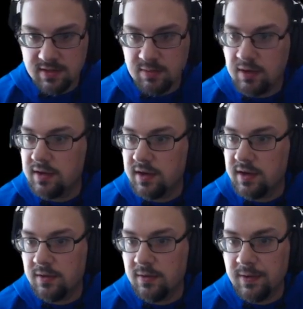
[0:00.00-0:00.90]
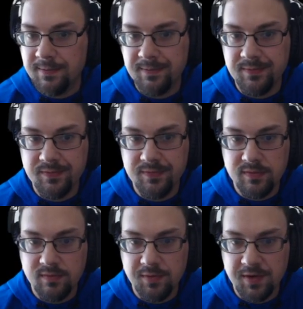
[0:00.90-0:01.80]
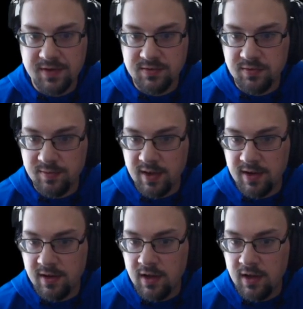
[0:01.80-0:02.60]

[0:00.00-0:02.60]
particular one, but it doesn't really matter.